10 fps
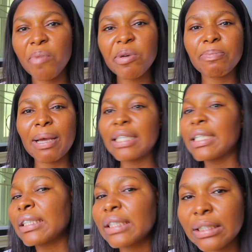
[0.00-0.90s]
They're almost packing
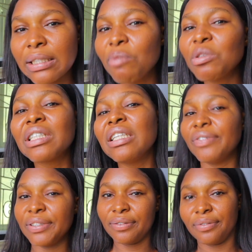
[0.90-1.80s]
their things. They're almost
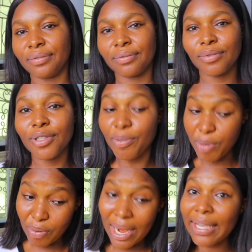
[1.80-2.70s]
leaving. The
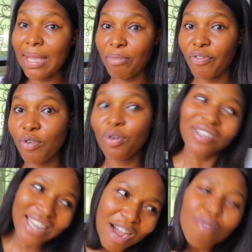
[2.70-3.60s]
people that came before,
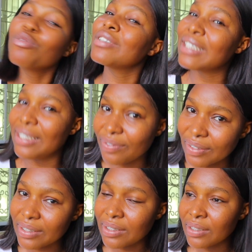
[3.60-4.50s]
they are almost
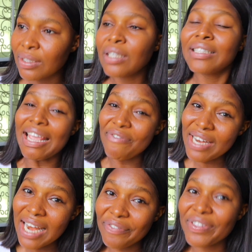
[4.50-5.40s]
leaving. They
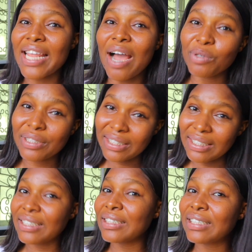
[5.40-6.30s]
even left there. I was
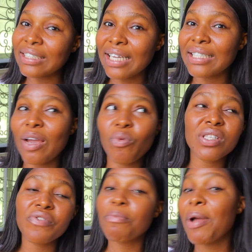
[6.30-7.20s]
still sitting and they're
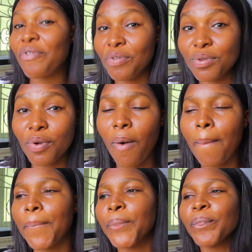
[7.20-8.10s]
waiting for my food to come.